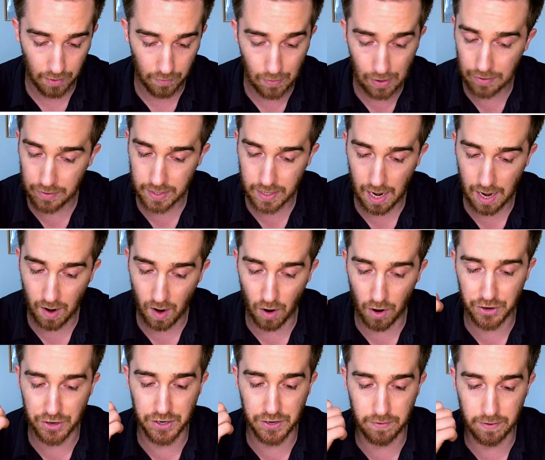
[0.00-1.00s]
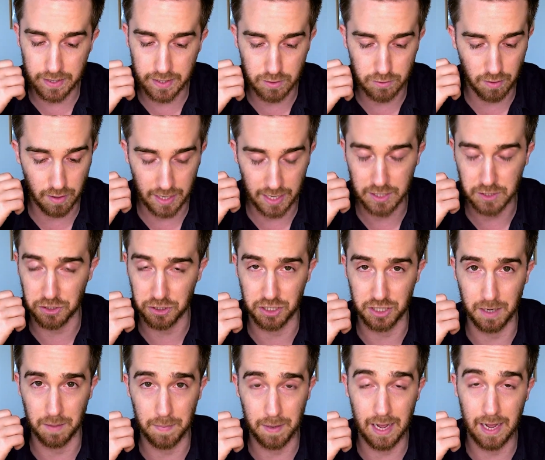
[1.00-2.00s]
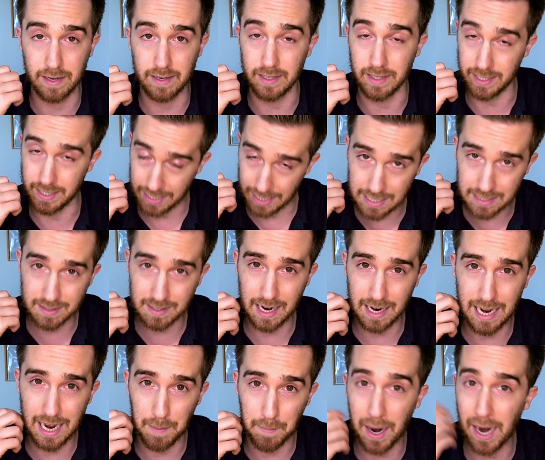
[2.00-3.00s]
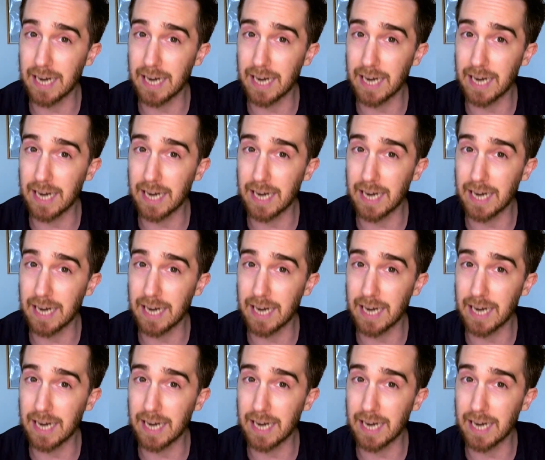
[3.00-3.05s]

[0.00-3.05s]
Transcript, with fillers: Rowdy Guy, are you in a relationship? And yes, I am.